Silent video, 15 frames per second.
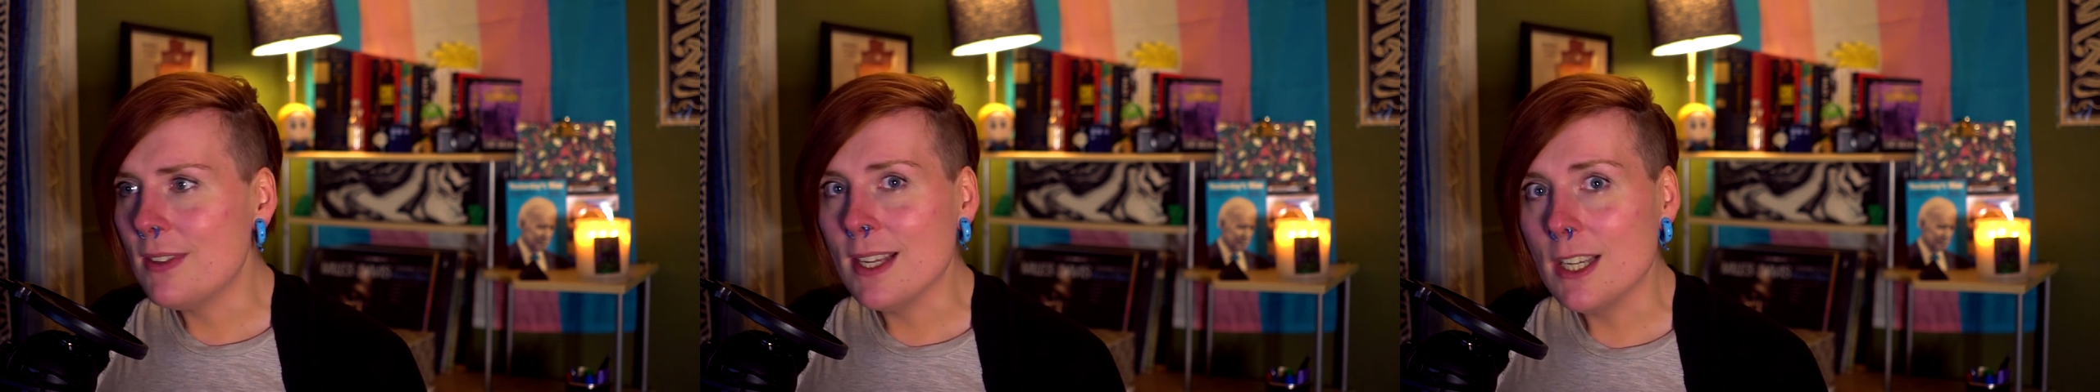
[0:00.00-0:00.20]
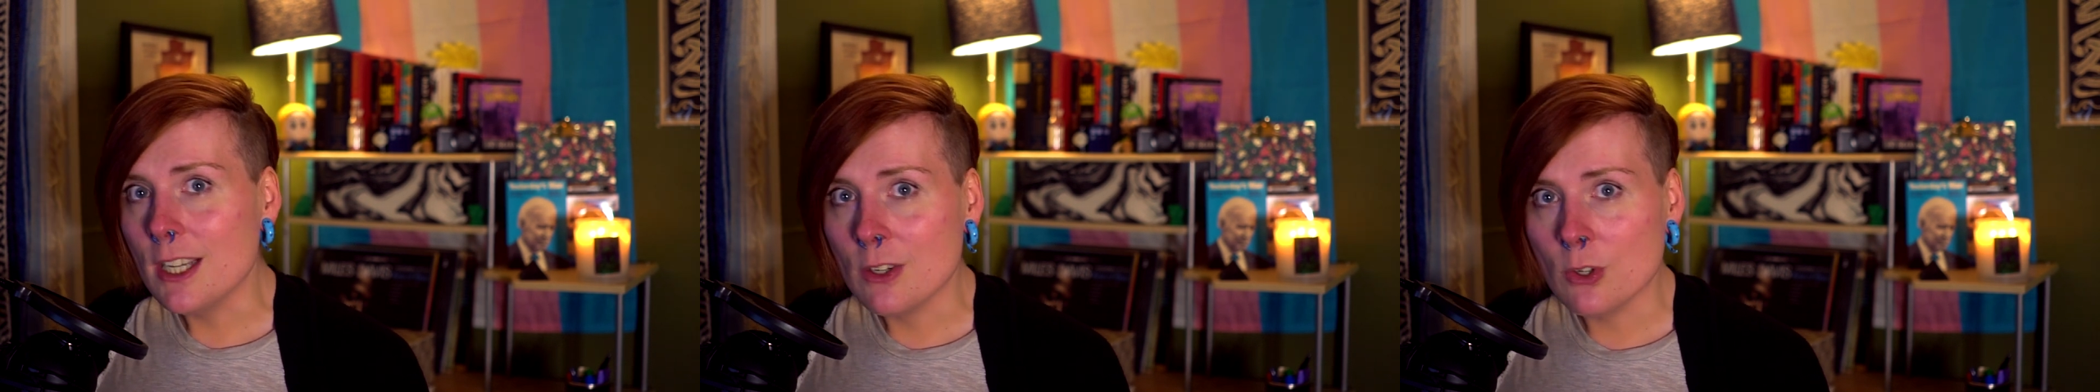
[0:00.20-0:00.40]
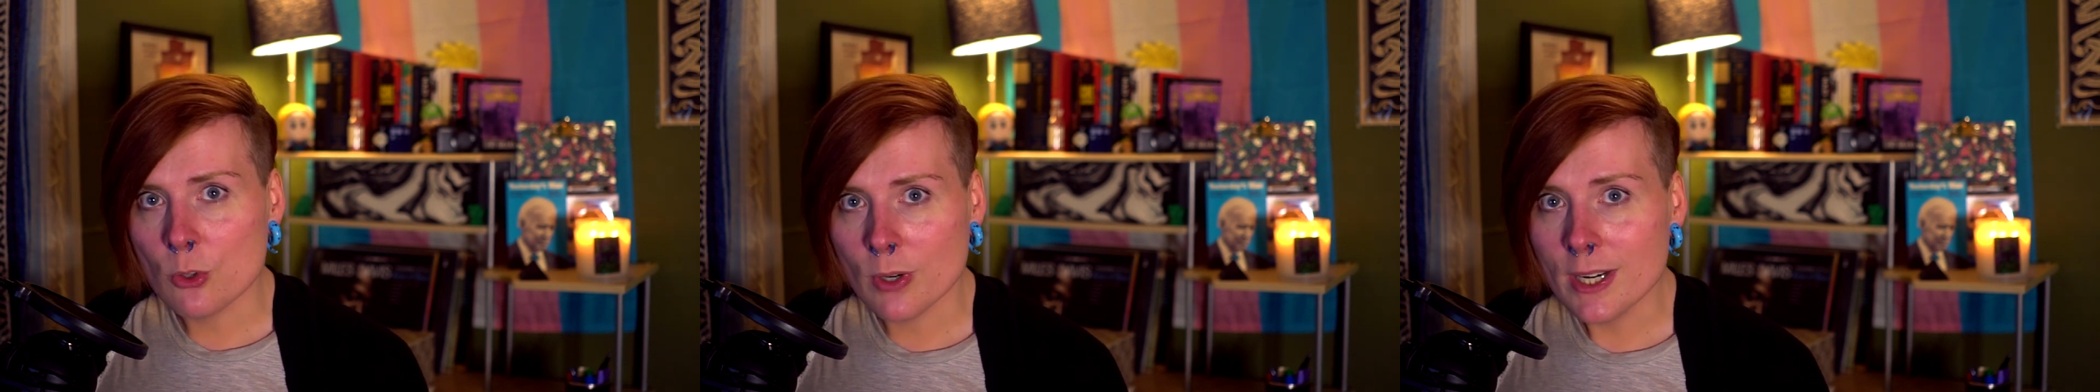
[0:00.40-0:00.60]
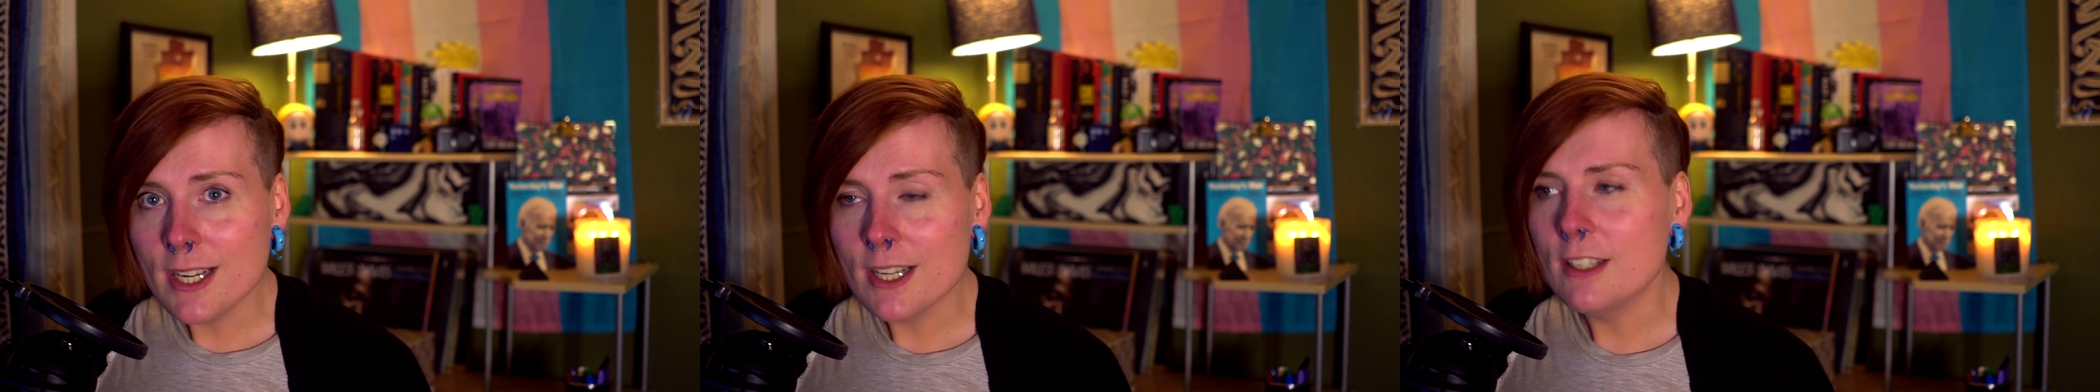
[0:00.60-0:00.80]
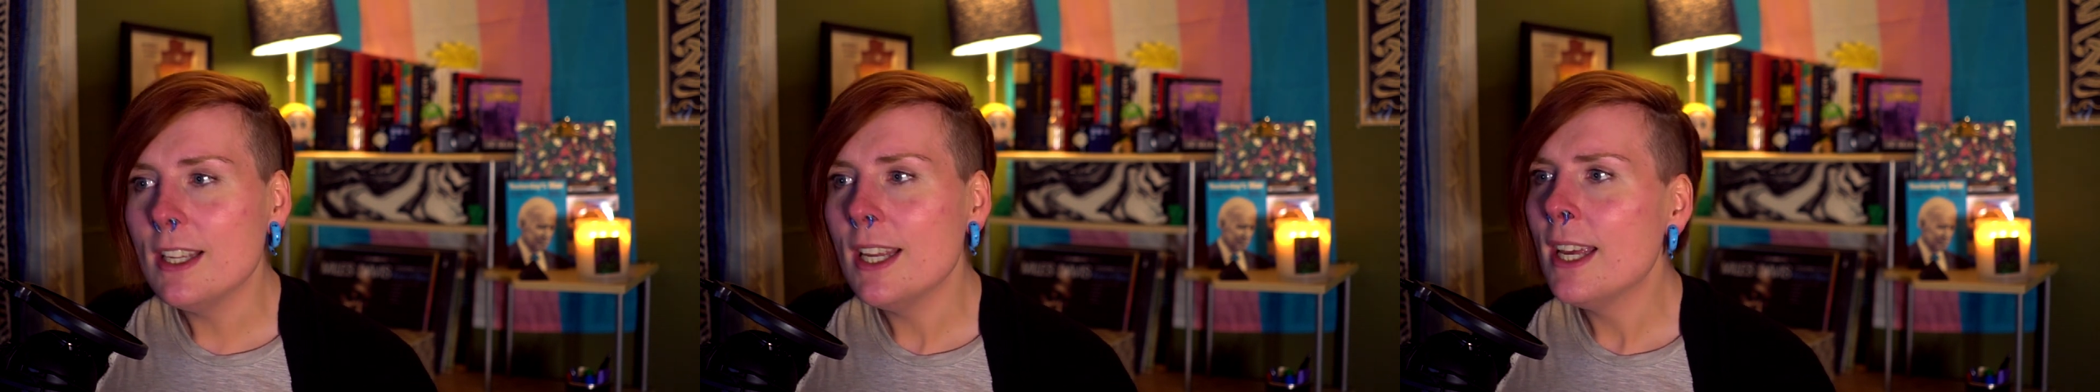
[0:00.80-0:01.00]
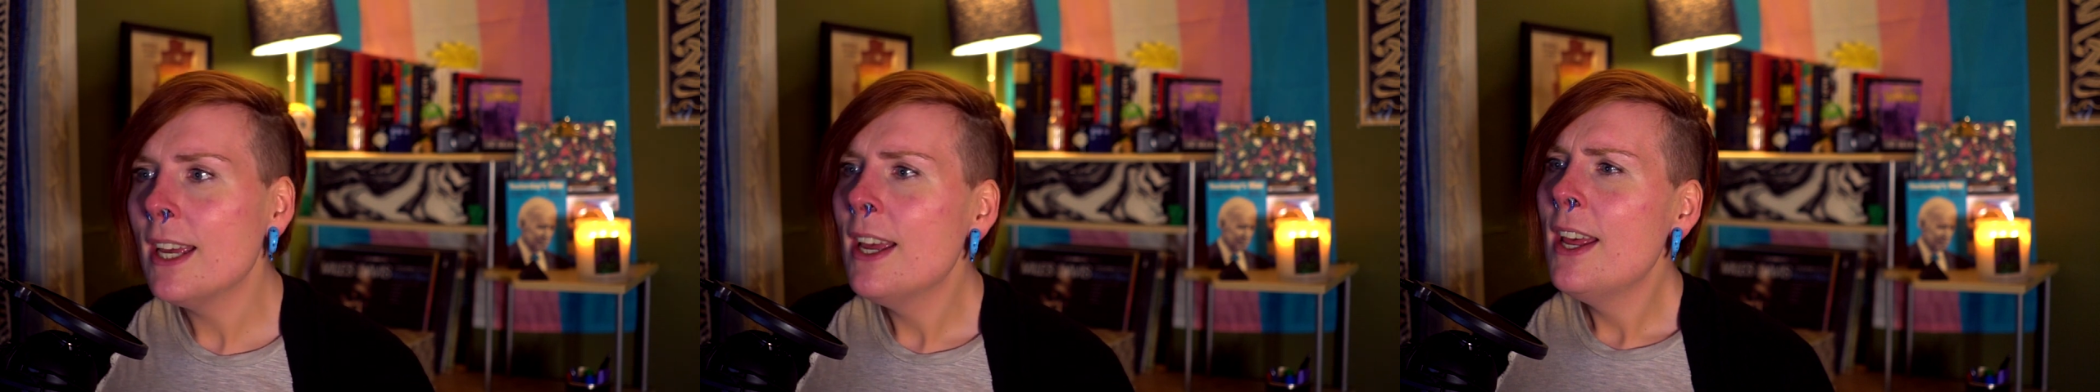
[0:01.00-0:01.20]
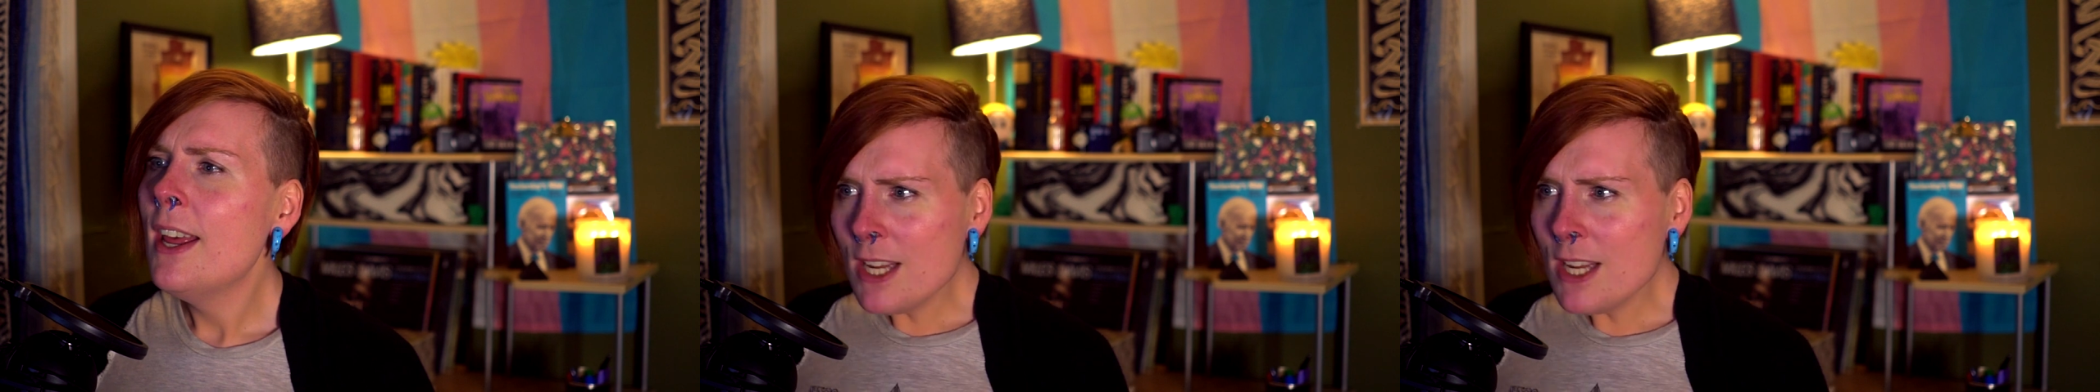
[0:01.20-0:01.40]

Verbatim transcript: thinking critically,